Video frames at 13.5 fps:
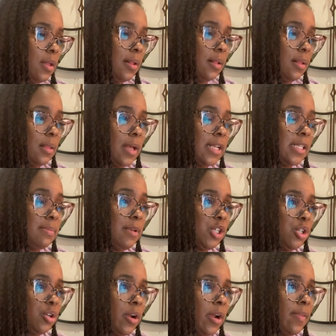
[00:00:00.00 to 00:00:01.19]
Let's make
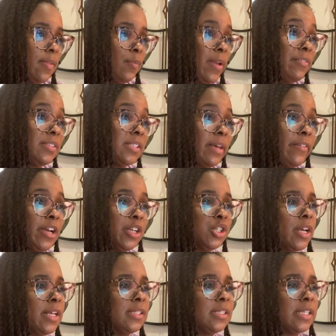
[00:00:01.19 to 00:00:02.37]
sure we have
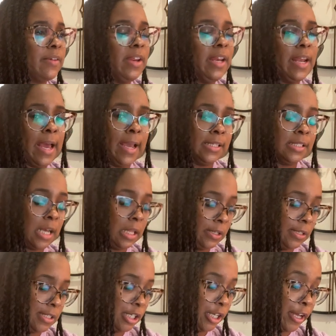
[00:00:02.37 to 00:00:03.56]

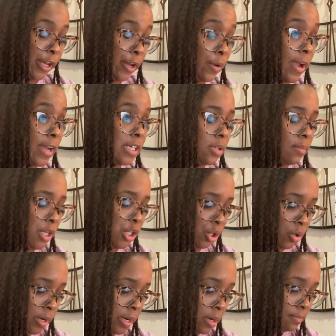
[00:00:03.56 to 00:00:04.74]
$779 to go. I just want to make
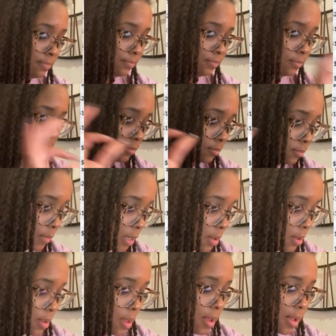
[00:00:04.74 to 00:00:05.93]
sure
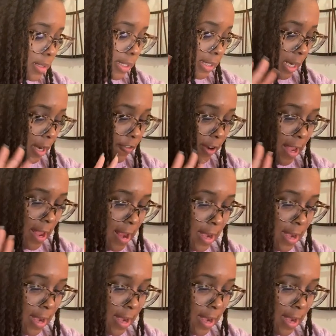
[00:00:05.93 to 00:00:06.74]
to not forget